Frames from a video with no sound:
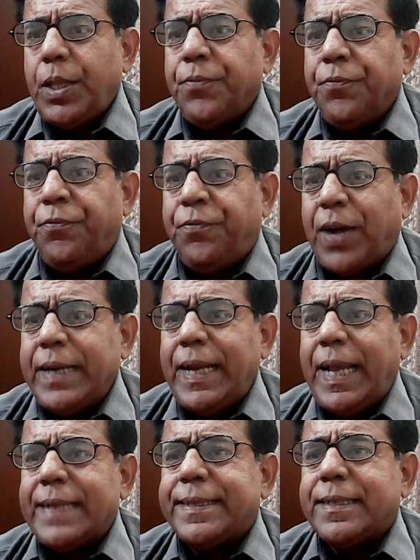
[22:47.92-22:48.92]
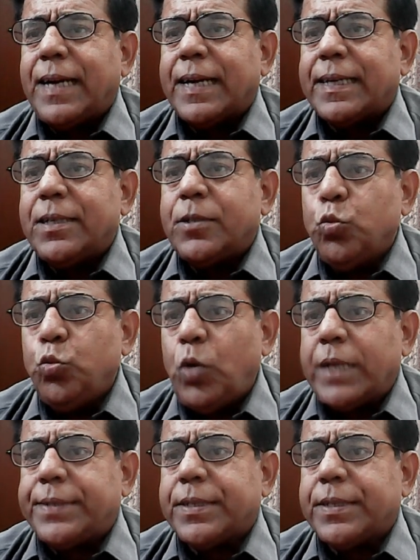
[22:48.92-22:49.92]
1 H cut, 2
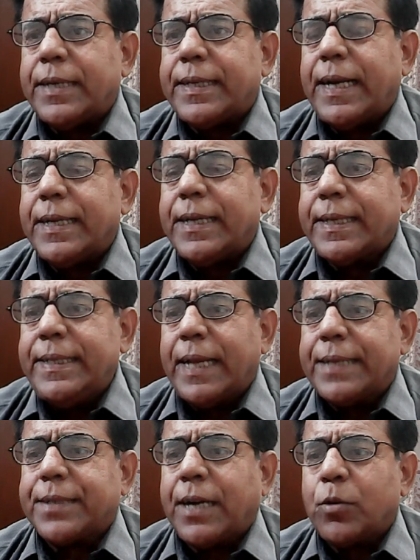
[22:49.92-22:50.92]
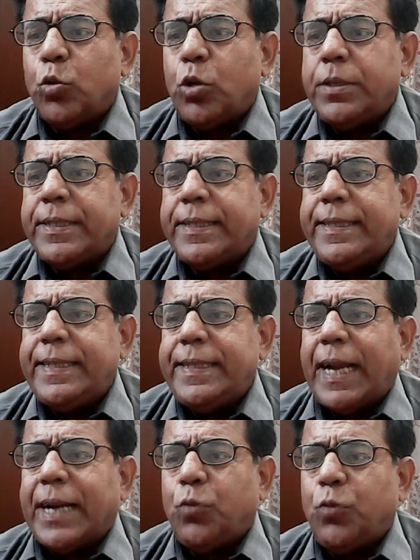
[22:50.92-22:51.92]
H cut, and 3 H cut. Okay, this is the
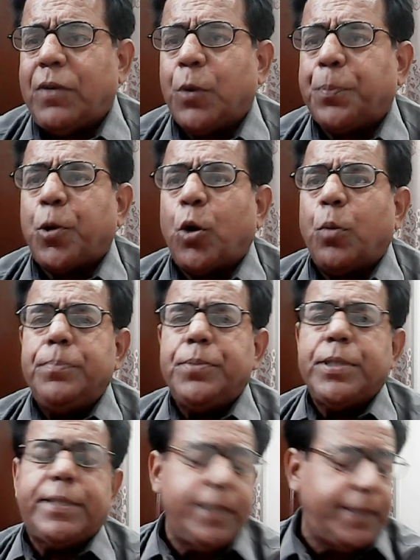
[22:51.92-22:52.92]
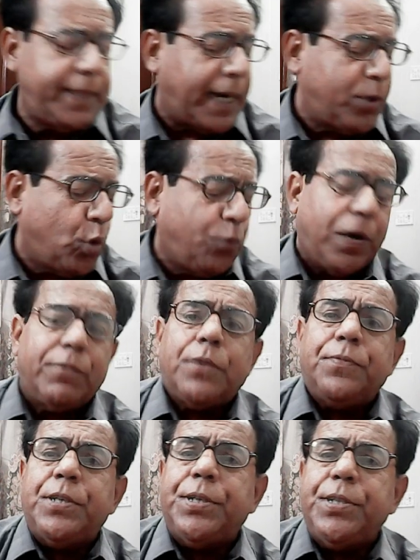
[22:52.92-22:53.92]
end of our problem. This is the end of our
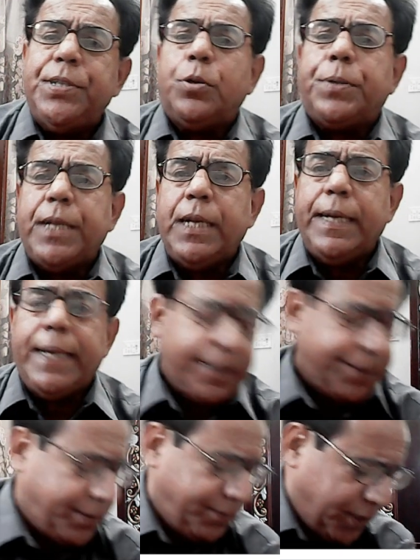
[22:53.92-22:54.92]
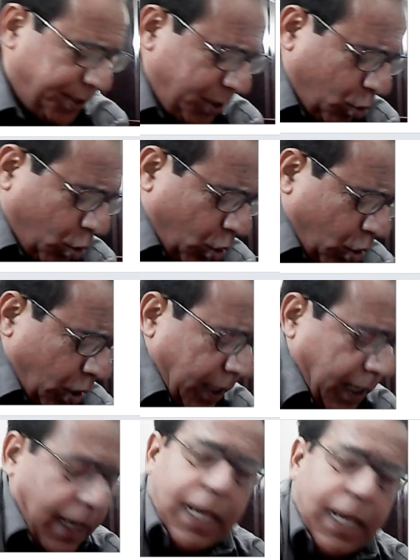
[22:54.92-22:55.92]
video. Till next video,
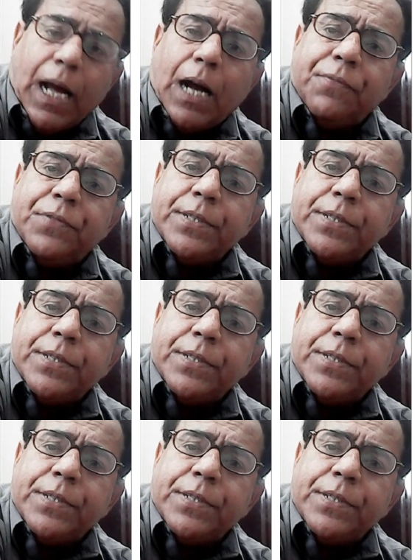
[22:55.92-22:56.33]
Allah Hafiz.